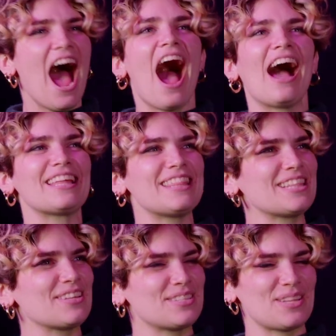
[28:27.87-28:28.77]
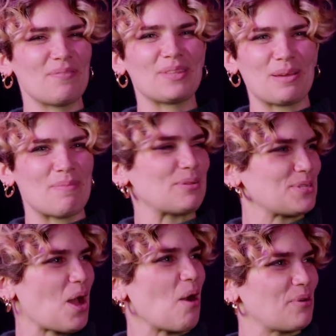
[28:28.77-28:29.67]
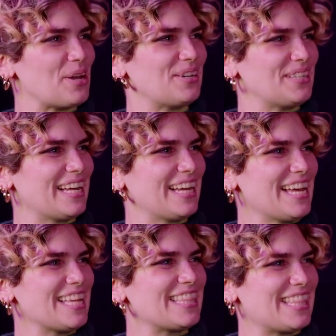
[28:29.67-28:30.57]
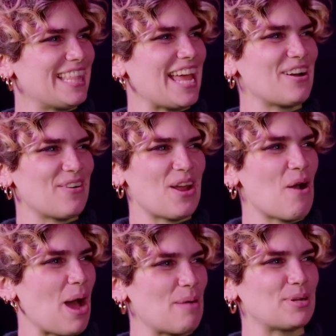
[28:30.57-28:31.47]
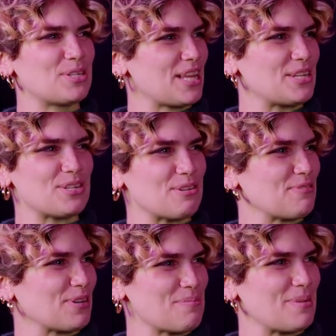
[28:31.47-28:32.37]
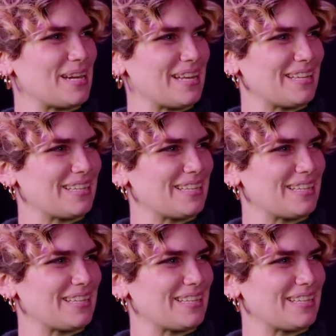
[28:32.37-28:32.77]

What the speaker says: I think there's something about ScotRail. They don't know how much they do for comedians.